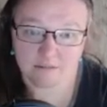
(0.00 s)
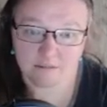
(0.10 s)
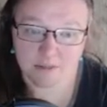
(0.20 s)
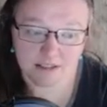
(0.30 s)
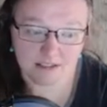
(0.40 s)

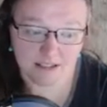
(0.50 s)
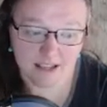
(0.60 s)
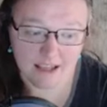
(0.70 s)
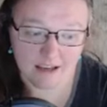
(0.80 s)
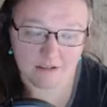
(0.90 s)
But
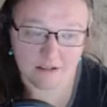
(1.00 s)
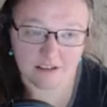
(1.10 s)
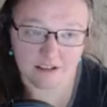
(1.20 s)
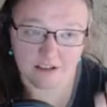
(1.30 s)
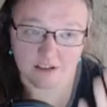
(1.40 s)
now it's
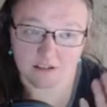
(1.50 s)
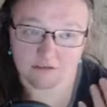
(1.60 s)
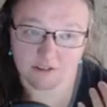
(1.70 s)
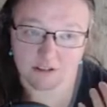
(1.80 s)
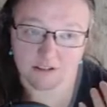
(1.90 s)
gone so
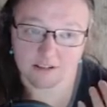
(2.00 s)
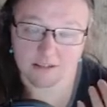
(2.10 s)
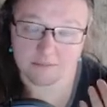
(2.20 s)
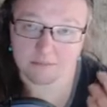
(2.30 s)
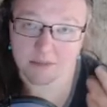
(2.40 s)
far
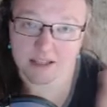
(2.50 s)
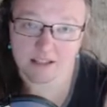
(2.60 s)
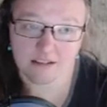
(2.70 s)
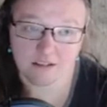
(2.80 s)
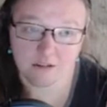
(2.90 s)
that
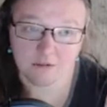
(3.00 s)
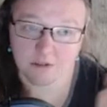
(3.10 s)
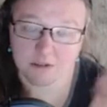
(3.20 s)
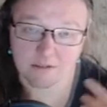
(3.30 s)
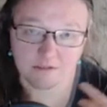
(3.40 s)
men who
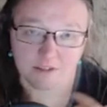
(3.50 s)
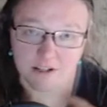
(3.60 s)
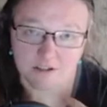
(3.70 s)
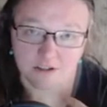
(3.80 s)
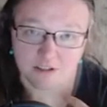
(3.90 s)
don't even
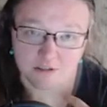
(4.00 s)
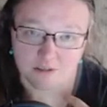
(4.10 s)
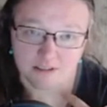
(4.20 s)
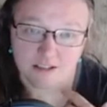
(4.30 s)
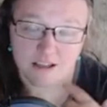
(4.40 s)
father
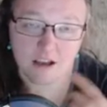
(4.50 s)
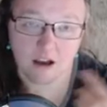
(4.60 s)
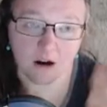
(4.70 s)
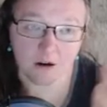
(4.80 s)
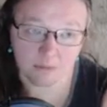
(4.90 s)
children
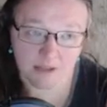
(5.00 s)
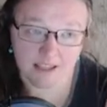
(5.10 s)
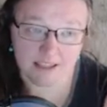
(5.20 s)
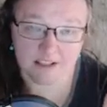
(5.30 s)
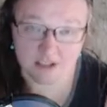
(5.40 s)
are
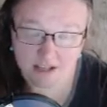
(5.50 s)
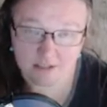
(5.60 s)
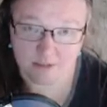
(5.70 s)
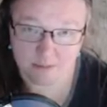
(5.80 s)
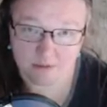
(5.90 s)
paying child
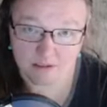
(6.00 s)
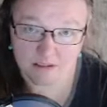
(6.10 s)
support